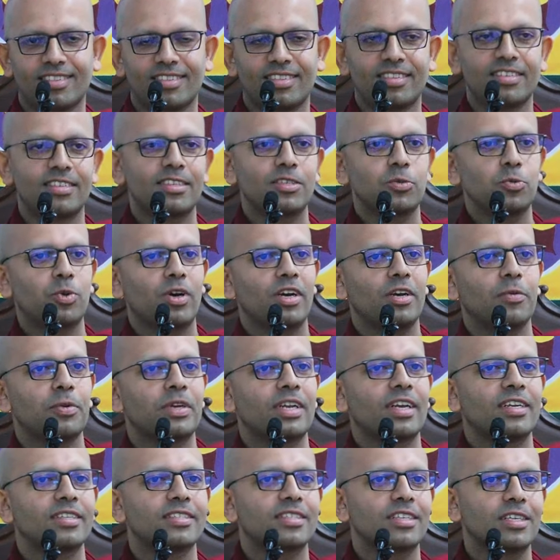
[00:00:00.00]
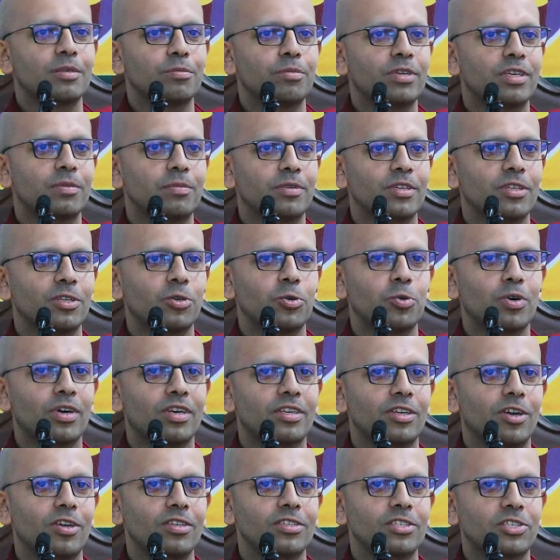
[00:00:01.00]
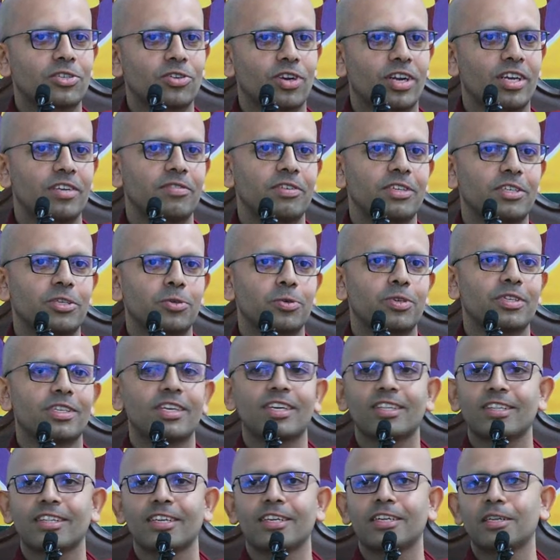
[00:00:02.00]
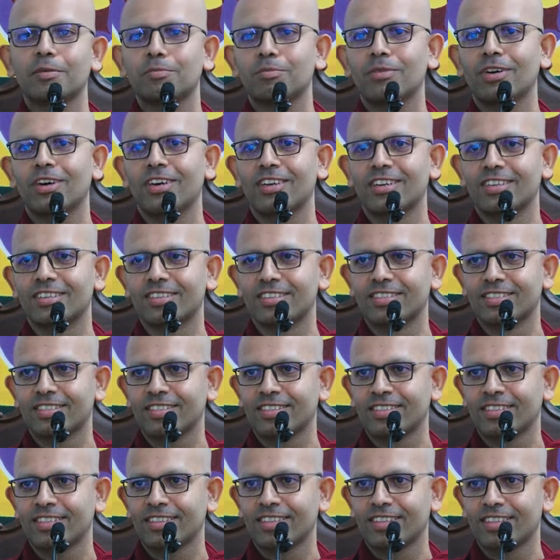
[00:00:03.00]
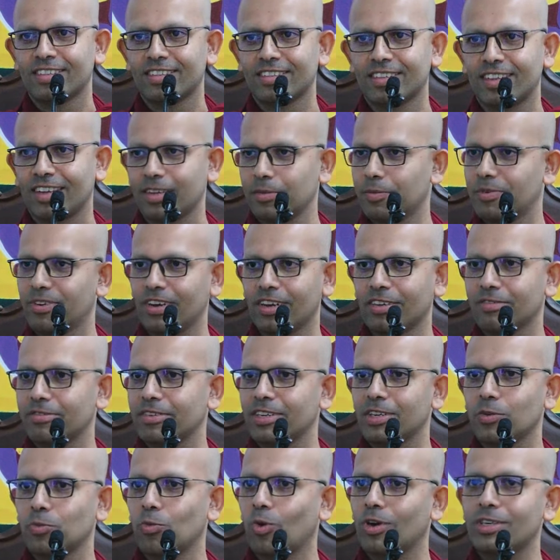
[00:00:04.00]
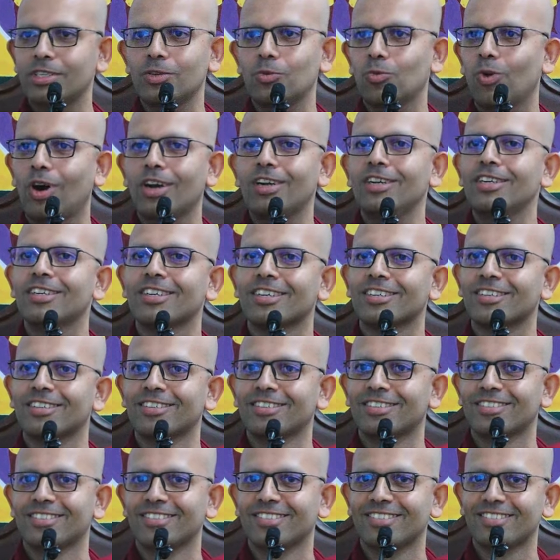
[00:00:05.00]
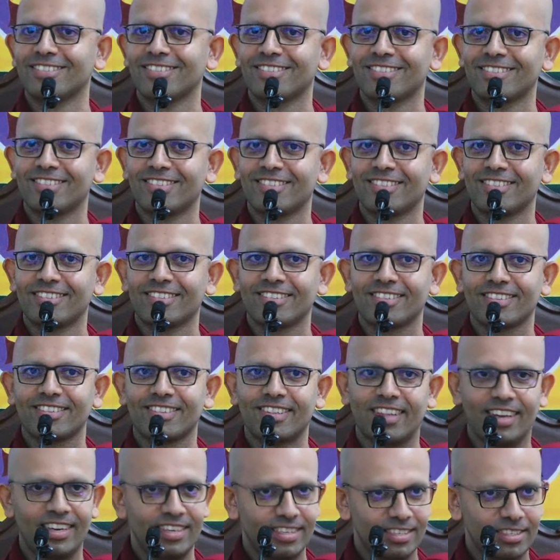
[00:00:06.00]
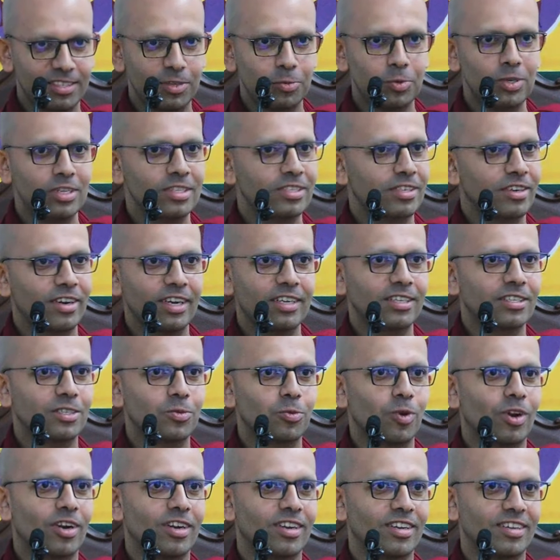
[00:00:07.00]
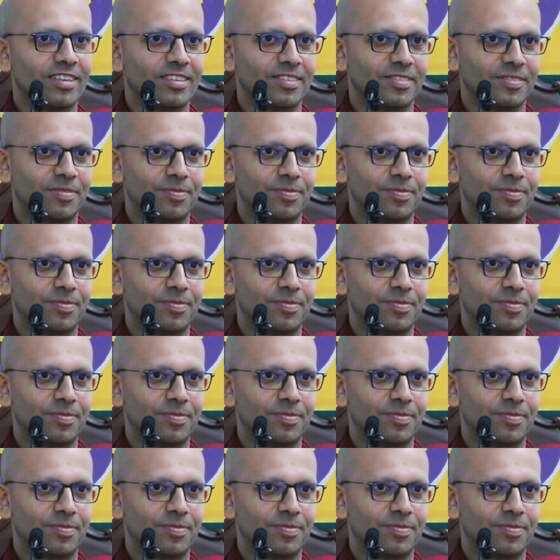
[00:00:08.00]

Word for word: This is why when I see people who are not striving to attain their Nibbana, I, I feel what a wonder. That is the world's greatest wonder.